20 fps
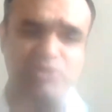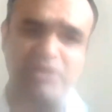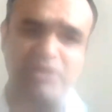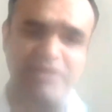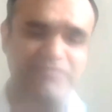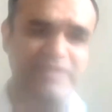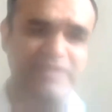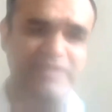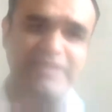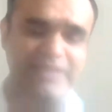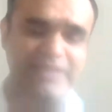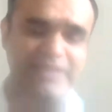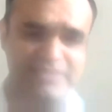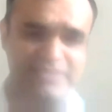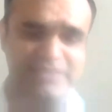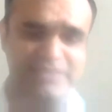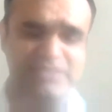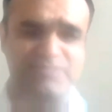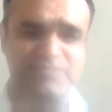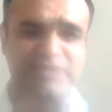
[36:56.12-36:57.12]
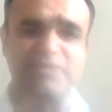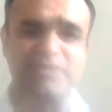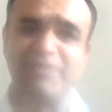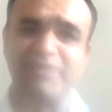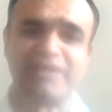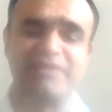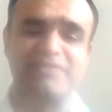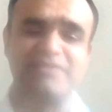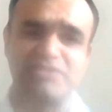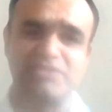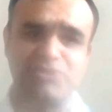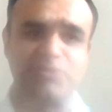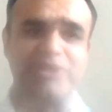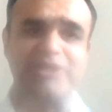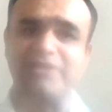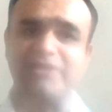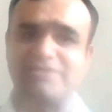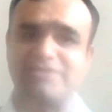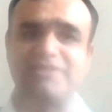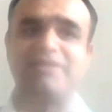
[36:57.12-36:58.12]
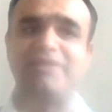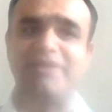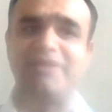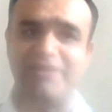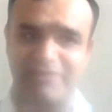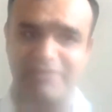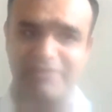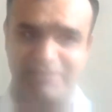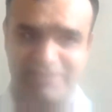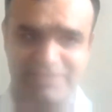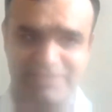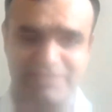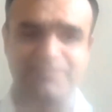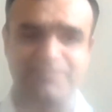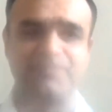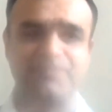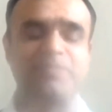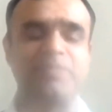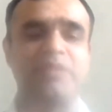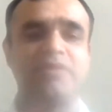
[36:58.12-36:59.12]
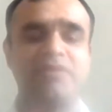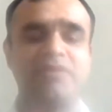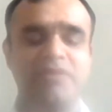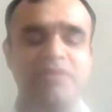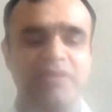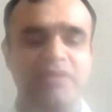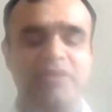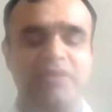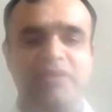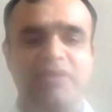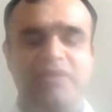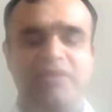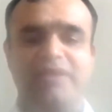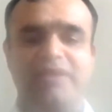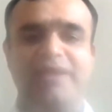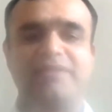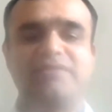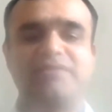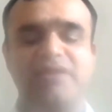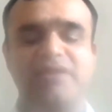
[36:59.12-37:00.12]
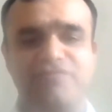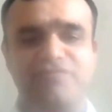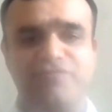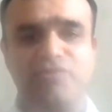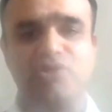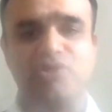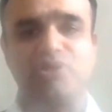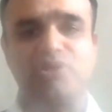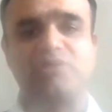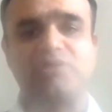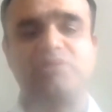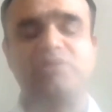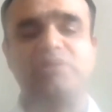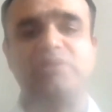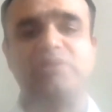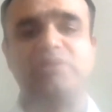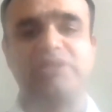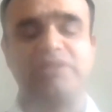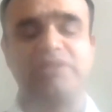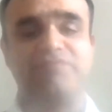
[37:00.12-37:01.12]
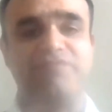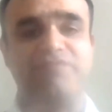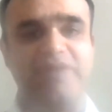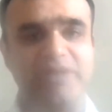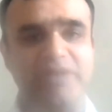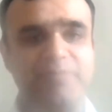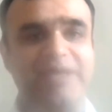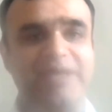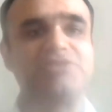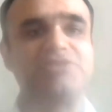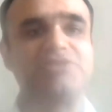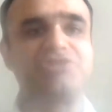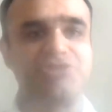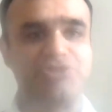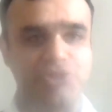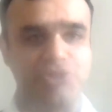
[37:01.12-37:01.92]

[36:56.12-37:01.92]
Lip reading: everything has risk, but the main risk you take is a credit risk. And therefore, the fund manager's